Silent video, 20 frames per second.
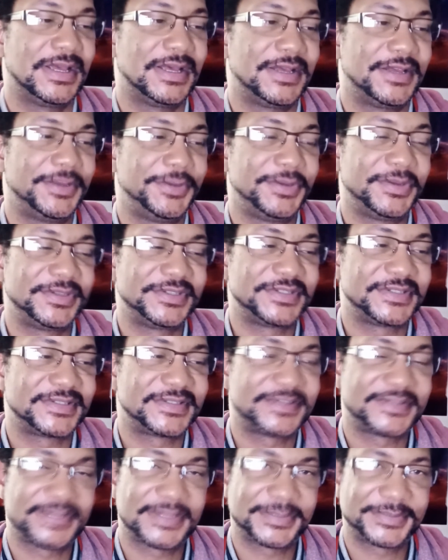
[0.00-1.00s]
You can just
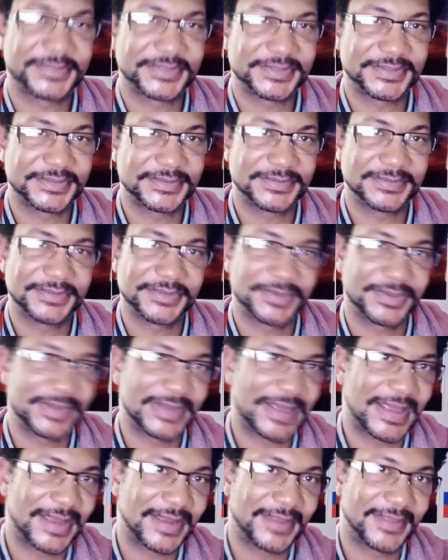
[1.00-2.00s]
substitute. You can
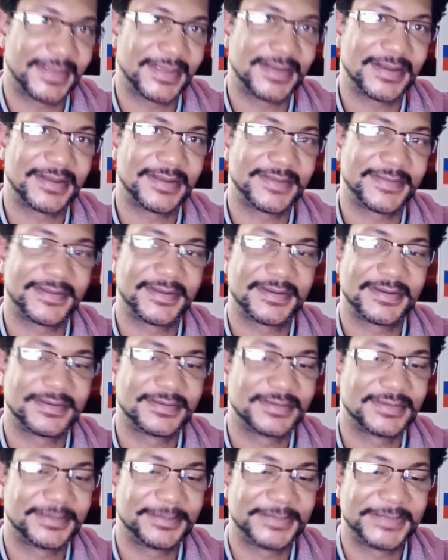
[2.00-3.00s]
add that on there,
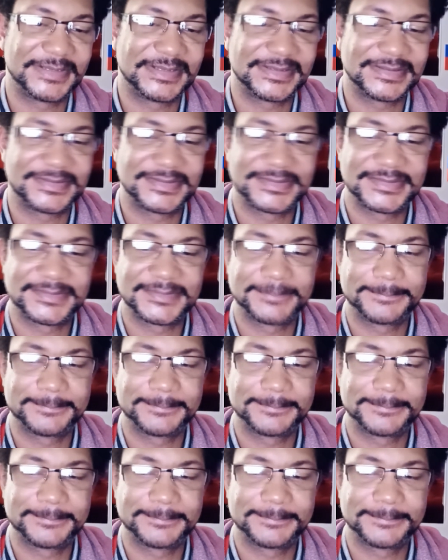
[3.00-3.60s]
and because